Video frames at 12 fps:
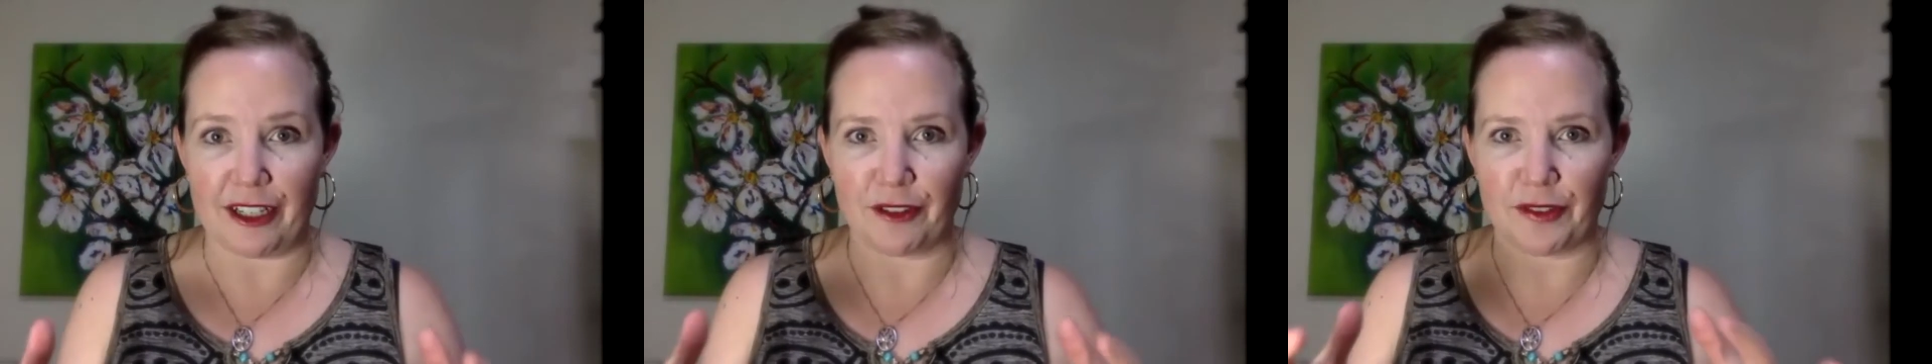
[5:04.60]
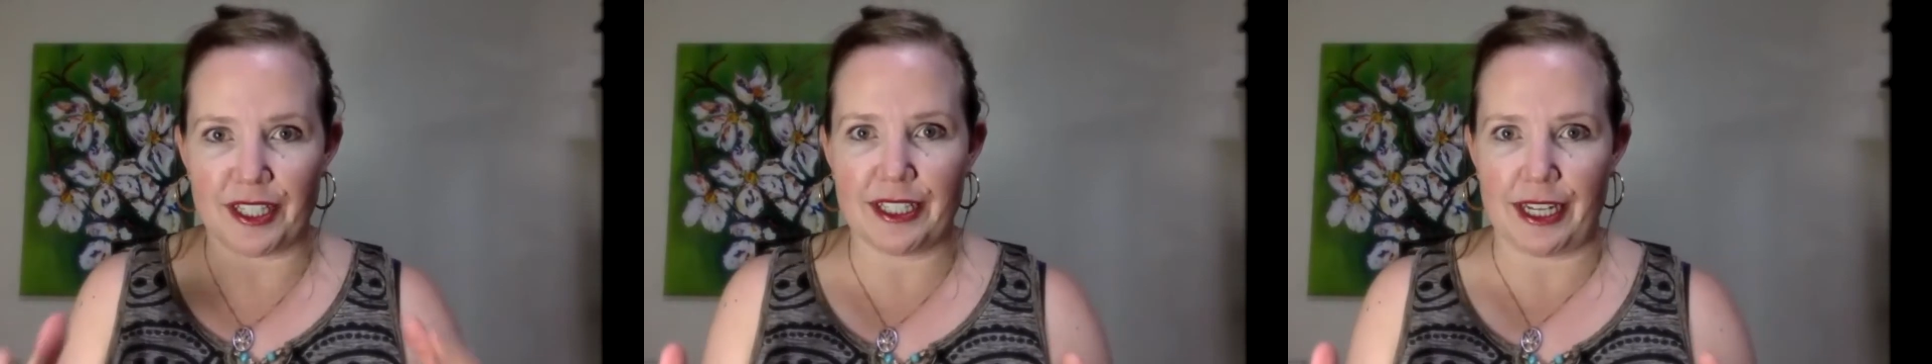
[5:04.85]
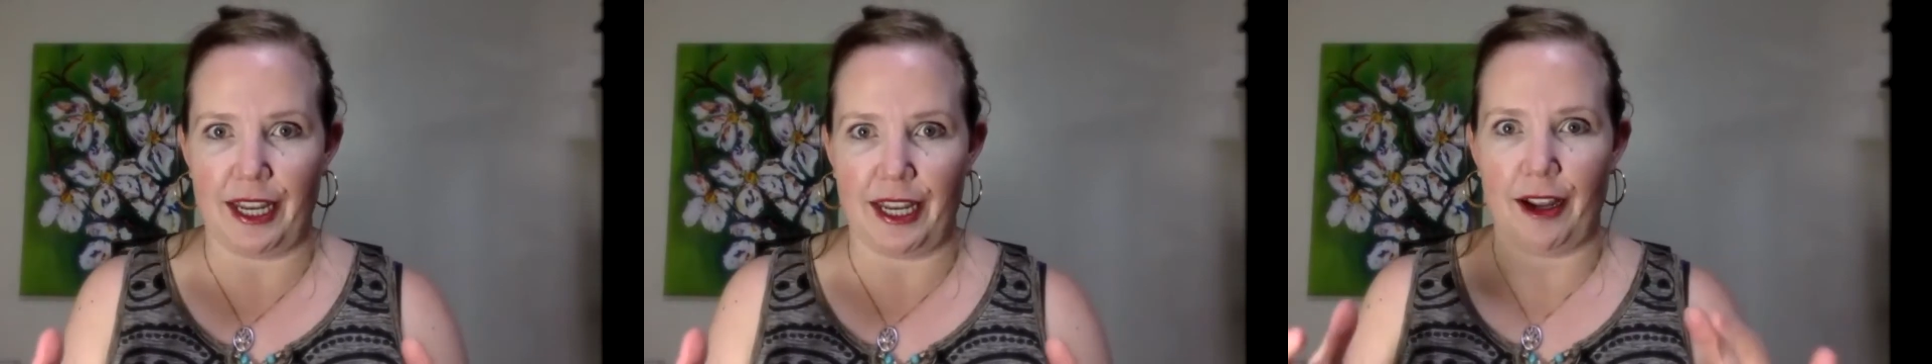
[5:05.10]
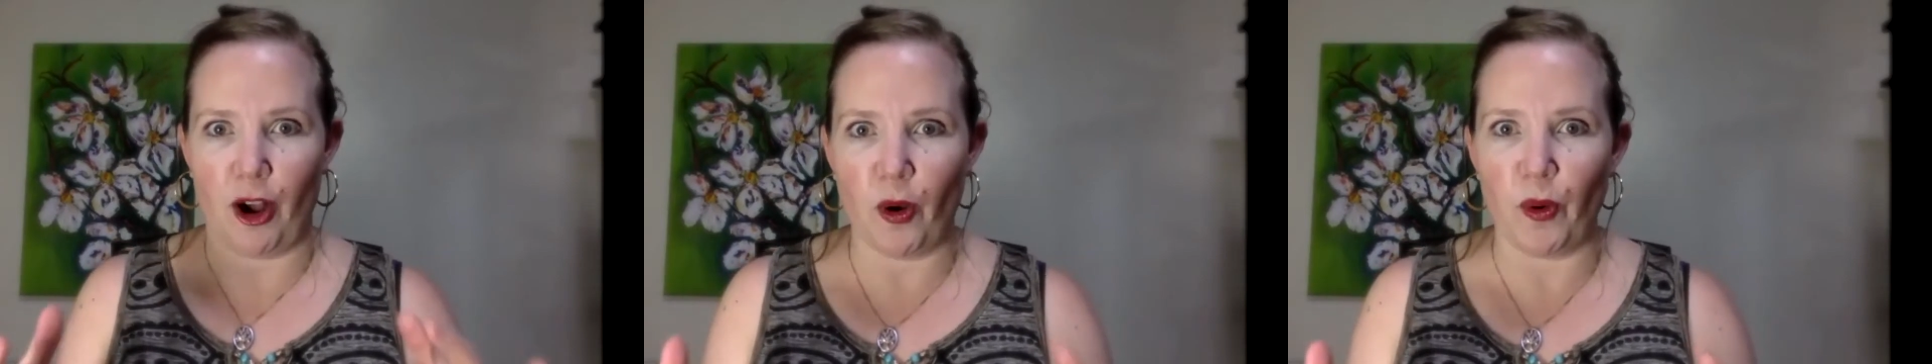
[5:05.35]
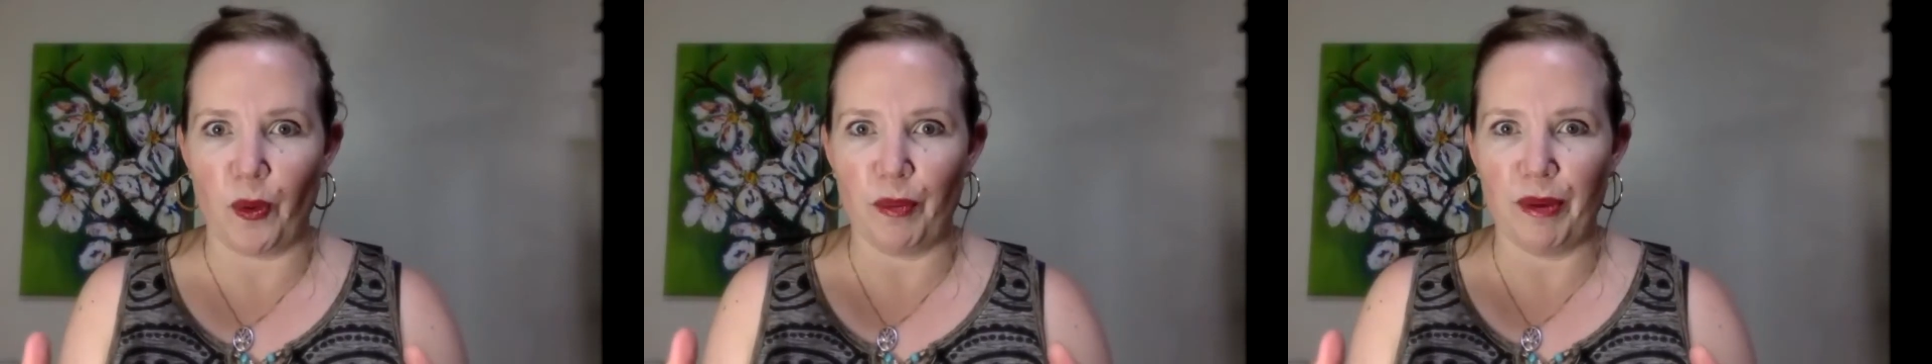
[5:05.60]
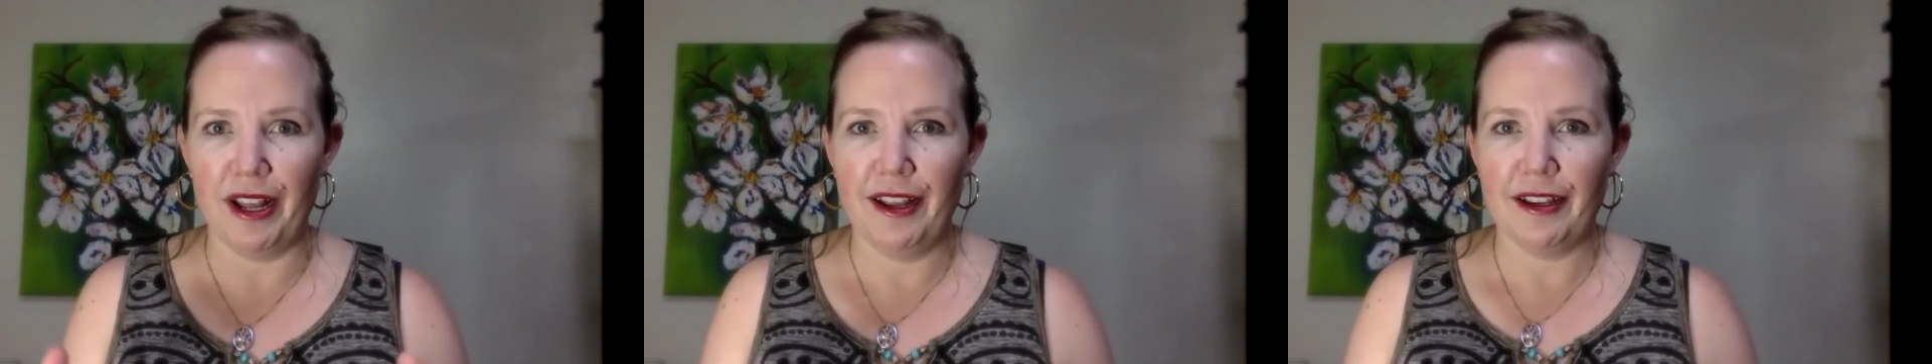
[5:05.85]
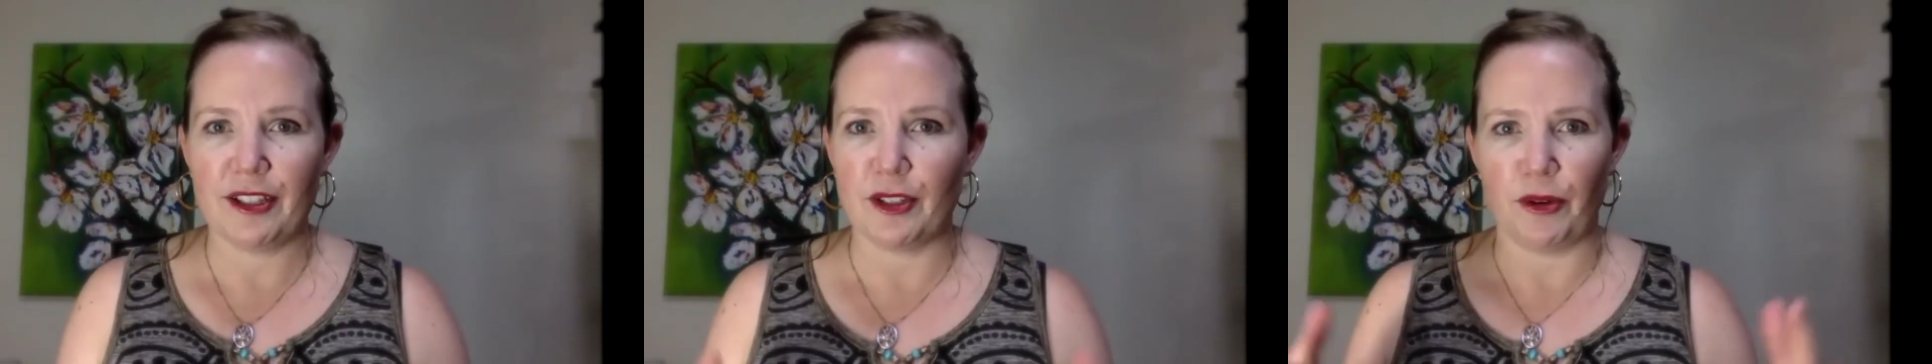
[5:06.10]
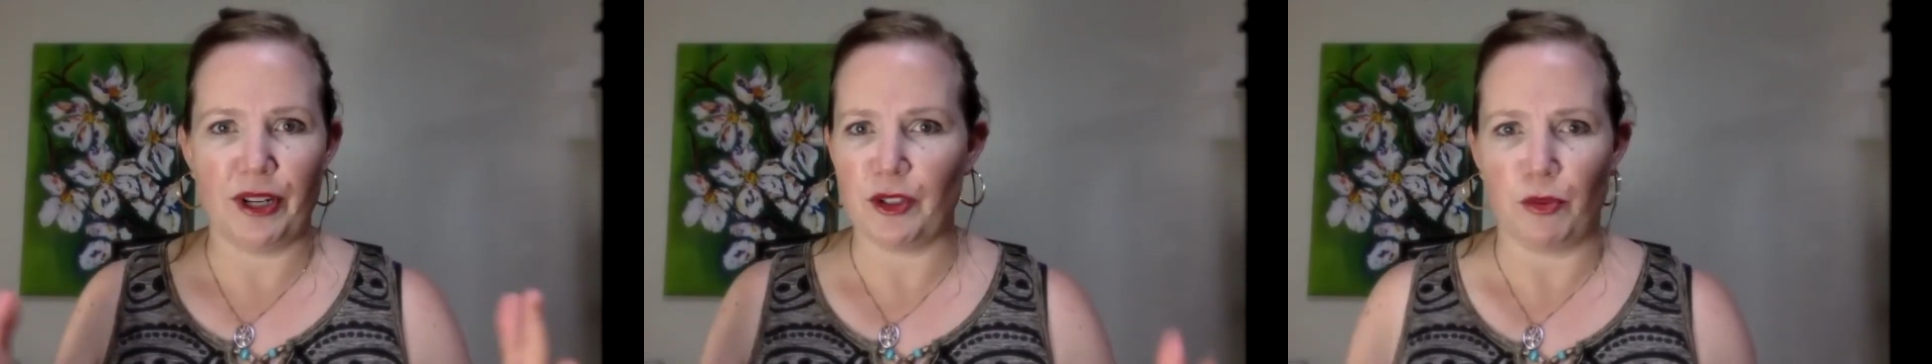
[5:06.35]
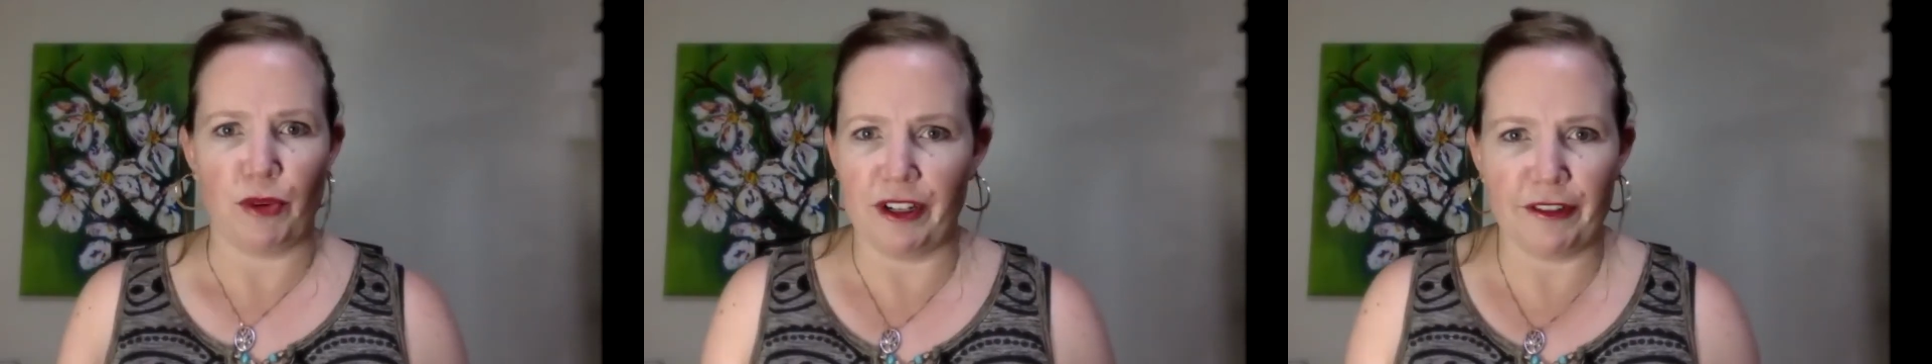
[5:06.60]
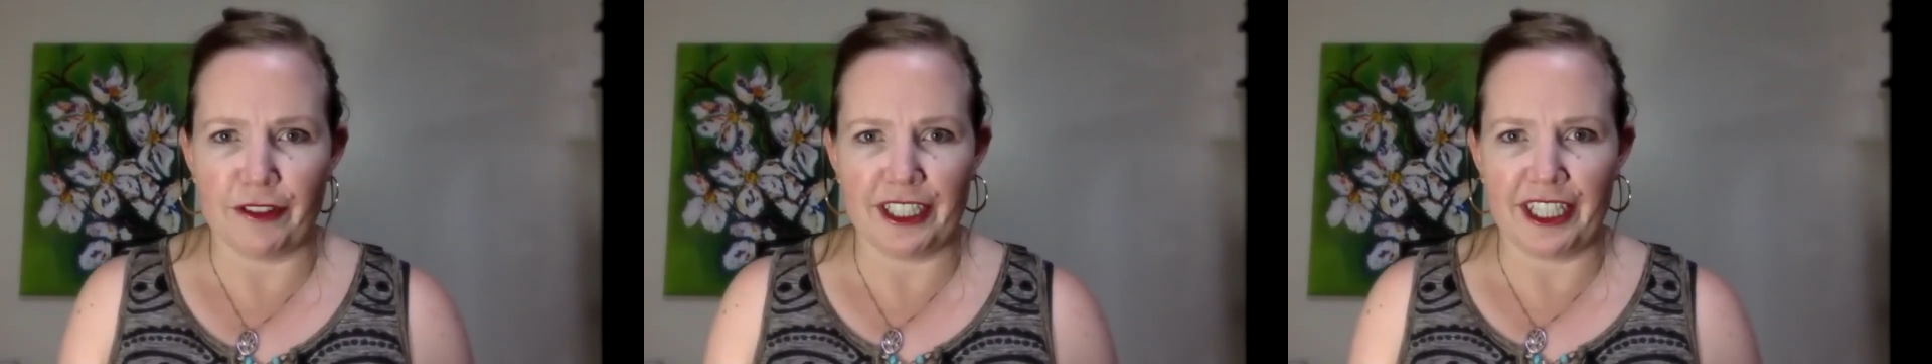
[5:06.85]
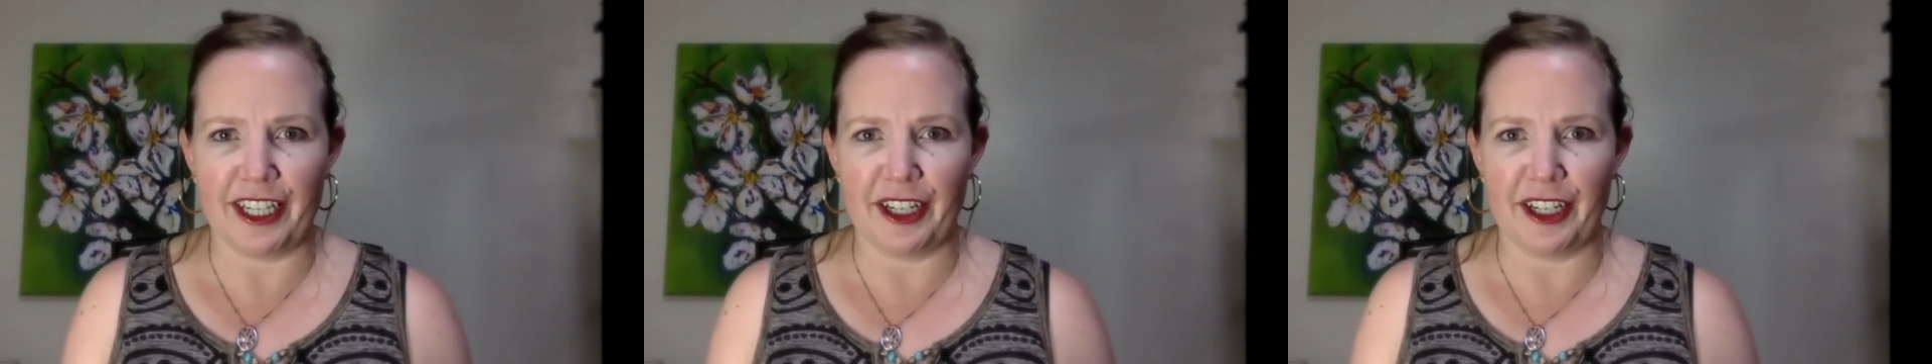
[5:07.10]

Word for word: of staying home so it's wonderful yes.